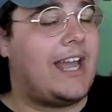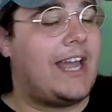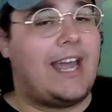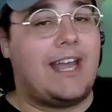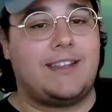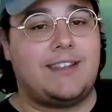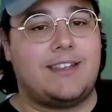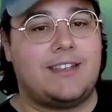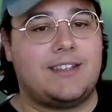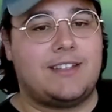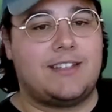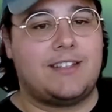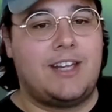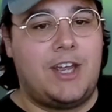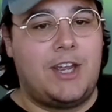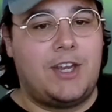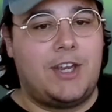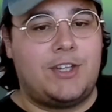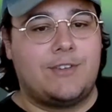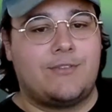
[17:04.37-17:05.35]
and
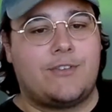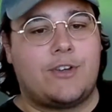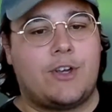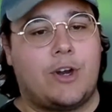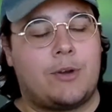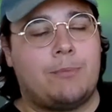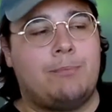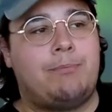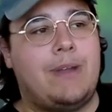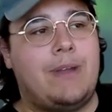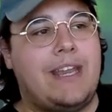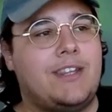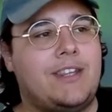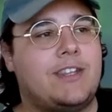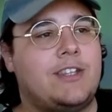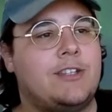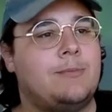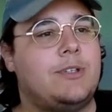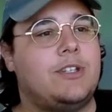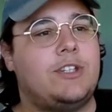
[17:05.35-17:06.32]
you've got to
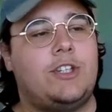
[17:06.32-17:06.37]
beat them,